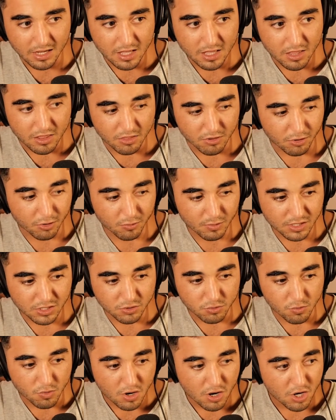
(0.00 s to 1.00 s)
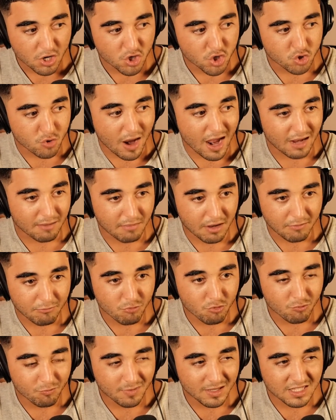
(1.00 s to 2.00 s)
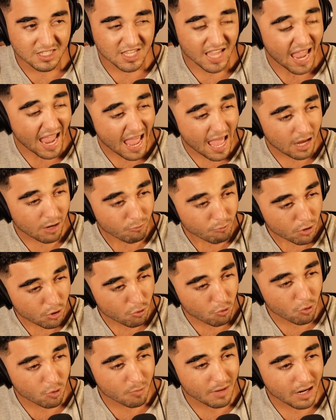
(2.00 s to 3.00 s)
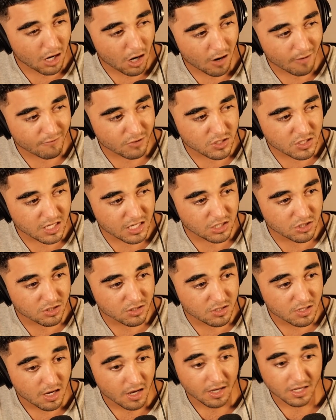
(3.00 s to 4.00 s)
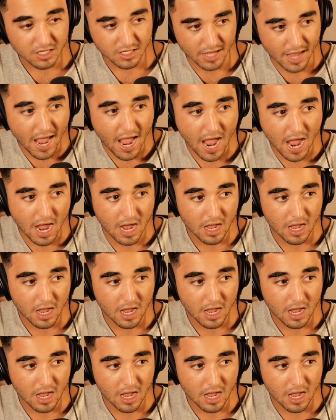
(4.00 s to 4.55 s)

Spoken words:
they're going to track my movements and record my conversations? Yeah.